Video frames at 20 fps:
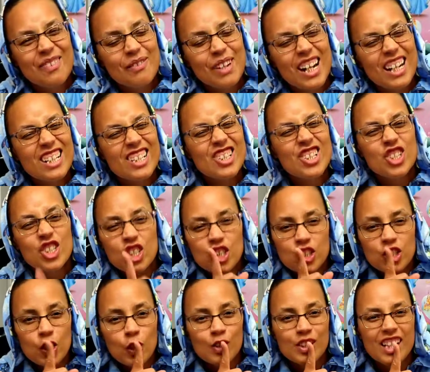time, right?
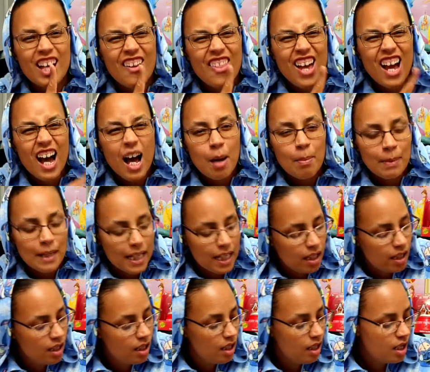Shh, don't tell the
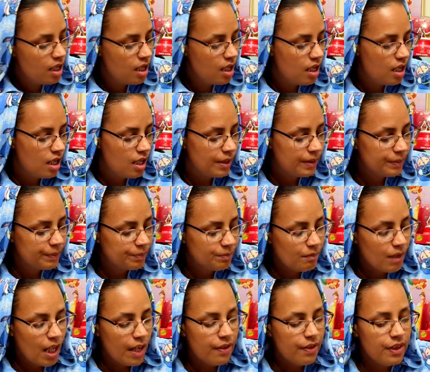
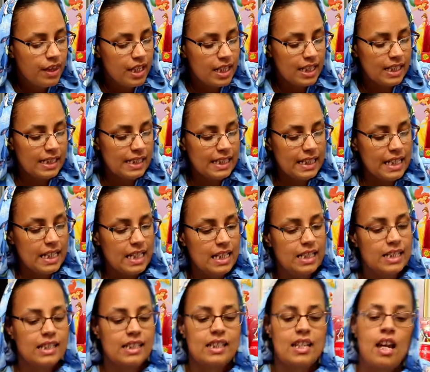hubby. This
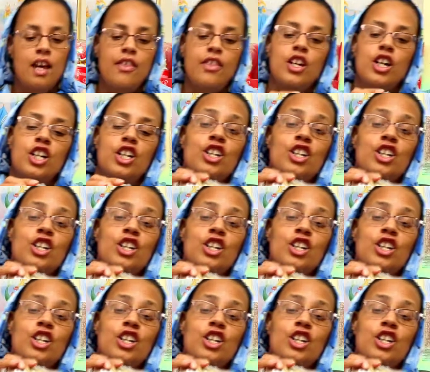is the